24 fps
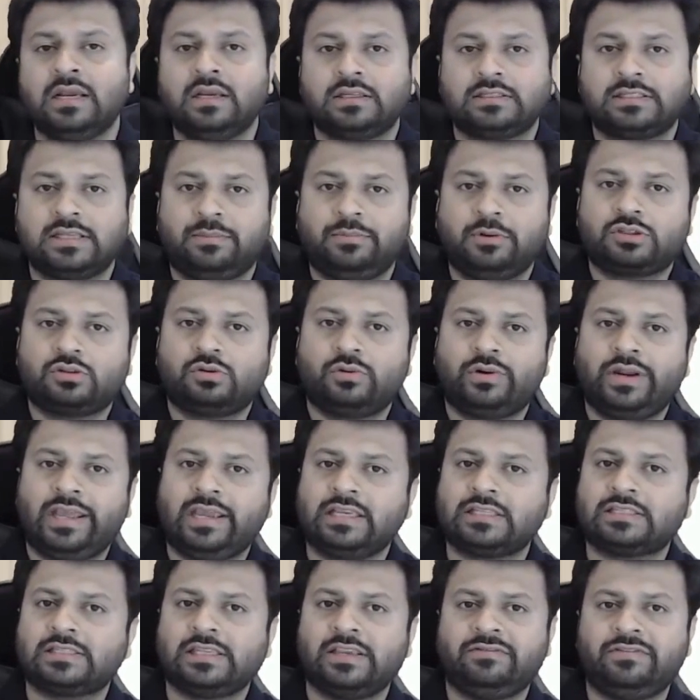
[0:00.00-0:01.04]
Suppose today
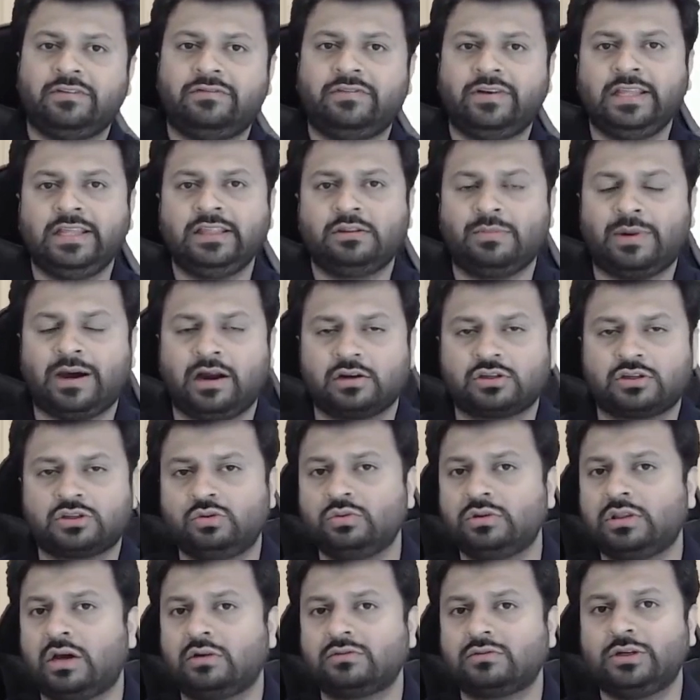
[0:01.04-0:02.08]
is say 15th March
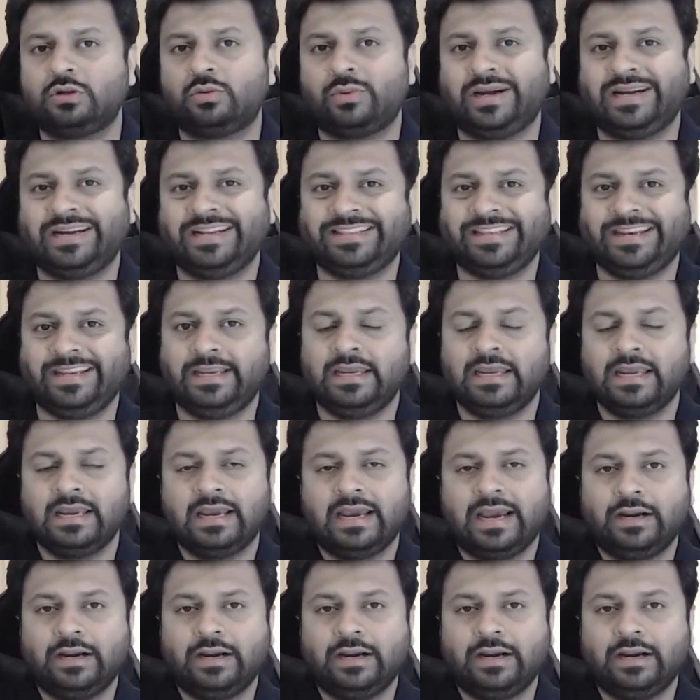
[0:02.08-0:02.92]
2023